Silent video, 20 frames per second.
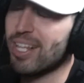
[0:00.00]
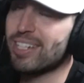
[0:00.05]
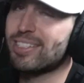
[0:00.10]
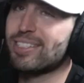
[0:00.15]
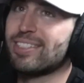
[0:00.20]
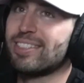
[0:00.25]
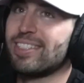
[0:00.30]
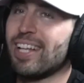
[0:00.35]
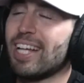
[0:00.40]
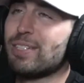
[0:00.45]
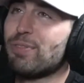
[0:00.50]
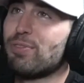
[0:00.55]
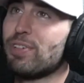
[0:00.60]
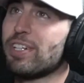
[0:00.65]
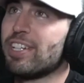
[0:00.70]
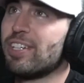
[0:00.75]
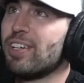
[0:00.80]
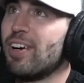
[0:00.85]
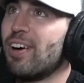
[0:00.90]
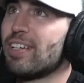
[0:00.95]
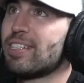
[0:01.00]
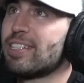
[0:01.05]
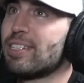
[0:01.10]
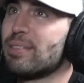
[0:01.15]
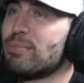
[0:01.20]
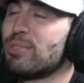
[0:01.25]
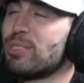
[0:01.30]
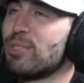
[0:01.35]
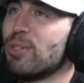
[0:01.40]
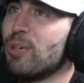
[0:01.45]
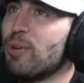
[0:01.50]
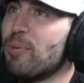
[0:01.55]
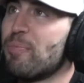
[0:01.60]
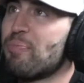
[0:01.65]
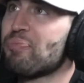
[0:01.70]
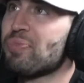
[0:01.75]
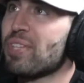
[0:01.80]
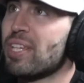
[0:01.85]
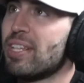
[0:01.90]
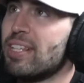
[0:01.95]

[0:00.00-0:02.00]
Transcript: that's freaking awesome. So